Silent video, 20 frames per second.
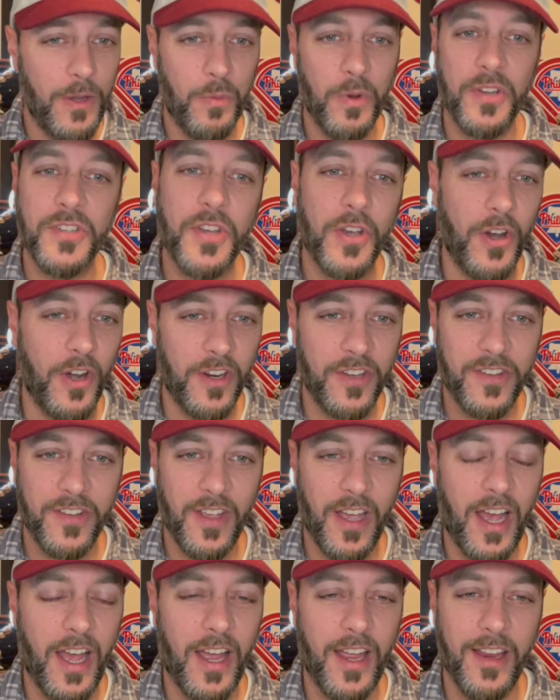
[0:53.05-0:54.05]
was hooked.
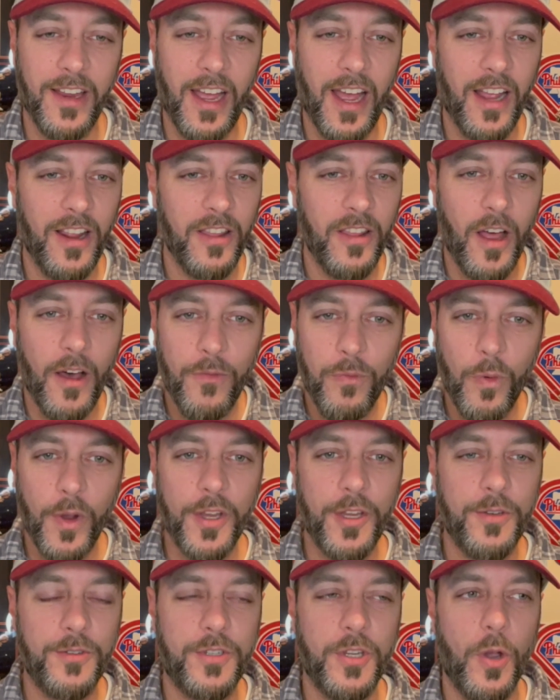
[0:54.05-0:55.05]
I love what
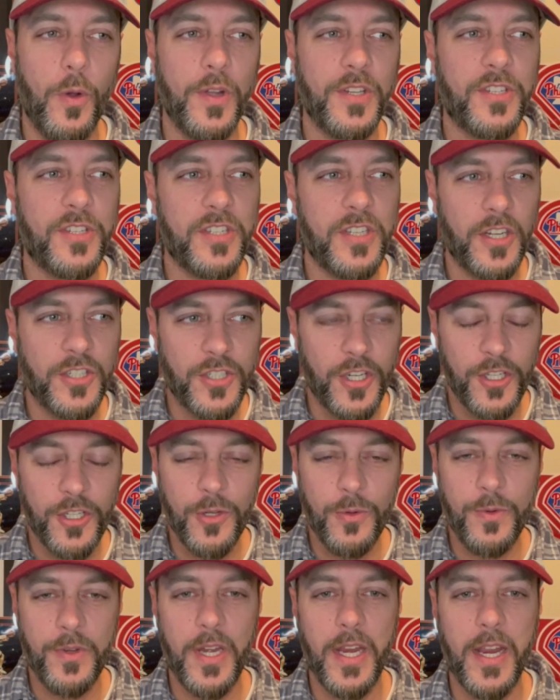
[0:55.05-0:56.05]
you do. It's such a
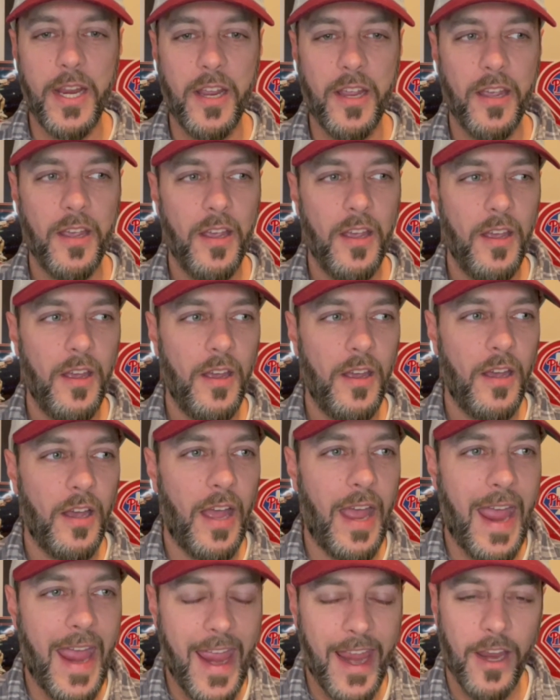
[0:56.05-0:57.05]
unique
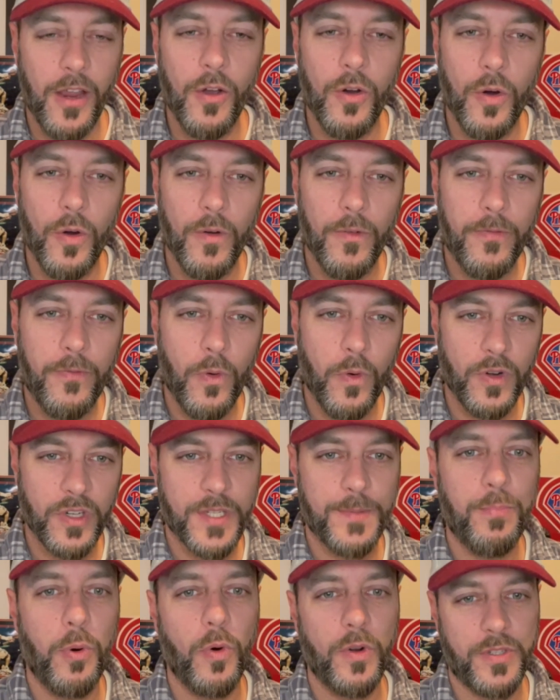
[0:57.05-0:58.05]
angle for
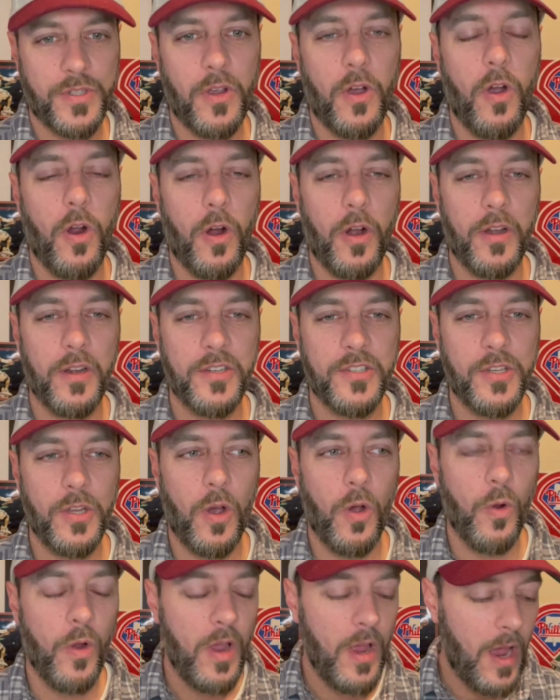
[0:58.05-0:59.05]
sports art.
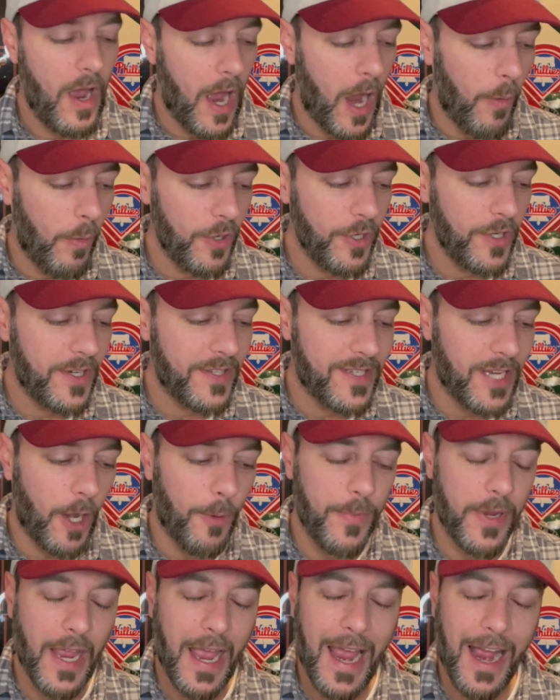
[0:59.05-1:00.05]
So I want you to tell
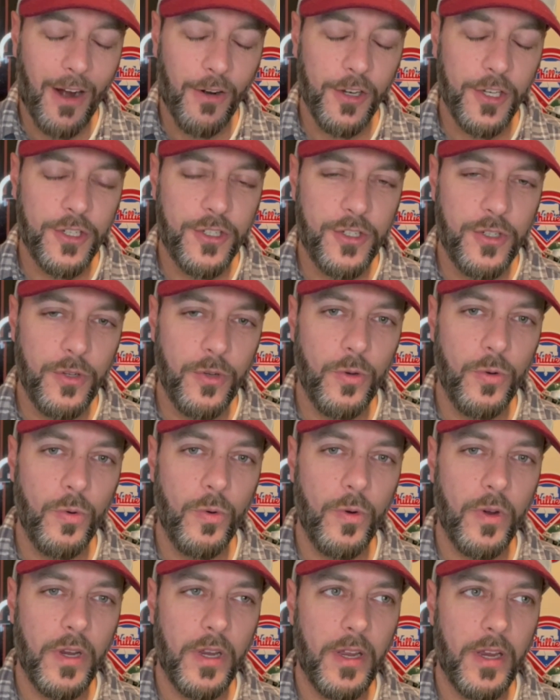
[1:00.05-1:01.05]
me, how did
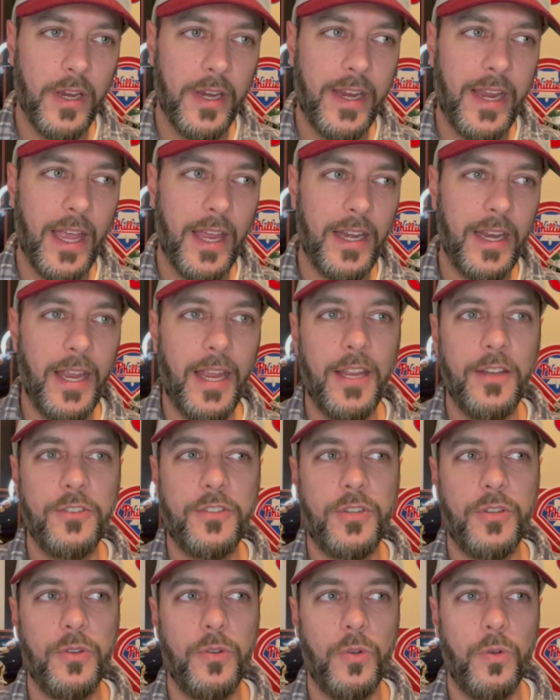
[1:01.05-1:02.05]
you get
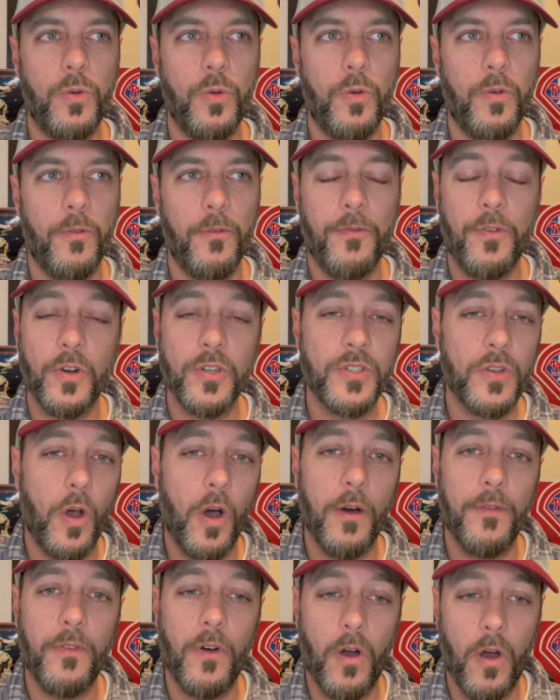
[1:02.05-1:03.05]
into, first
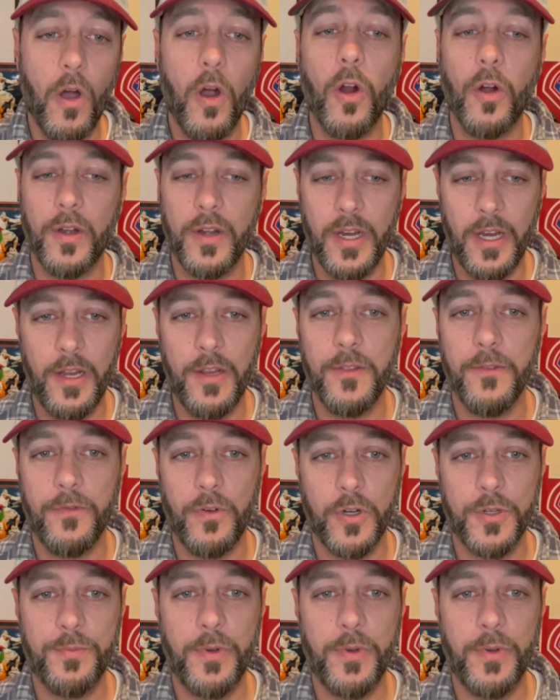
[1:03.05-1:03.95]
off, art in the first